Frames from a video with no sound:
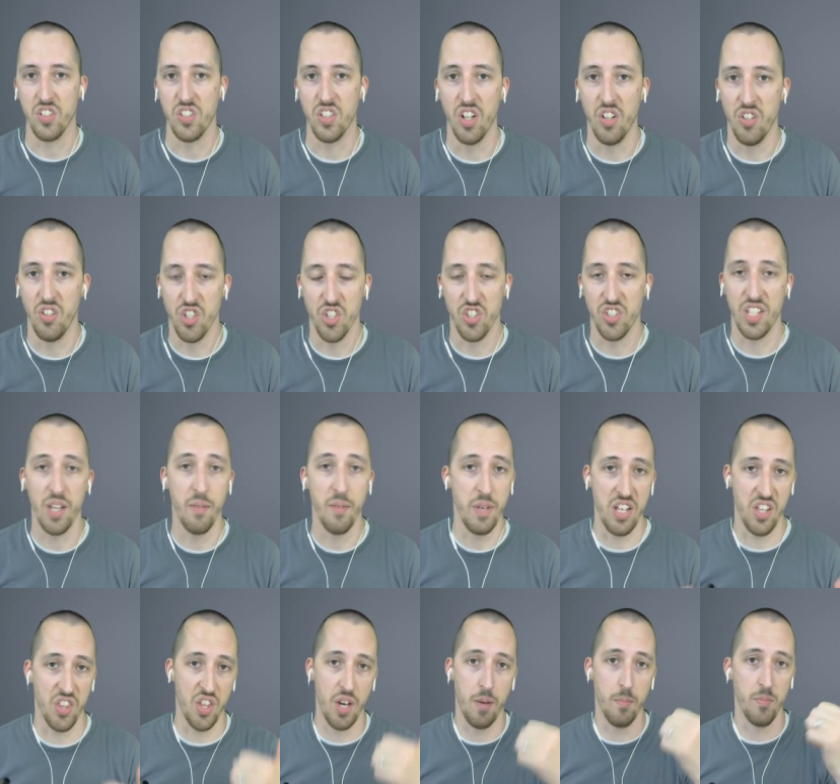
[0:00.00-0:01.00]
So just give
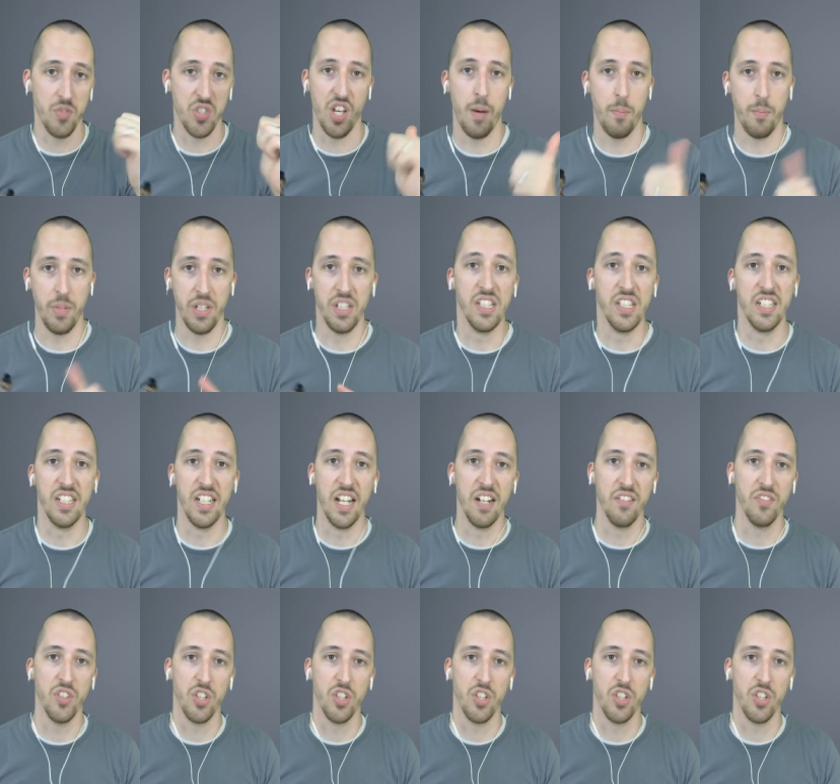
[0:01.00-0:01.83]
me a thumbs up and then never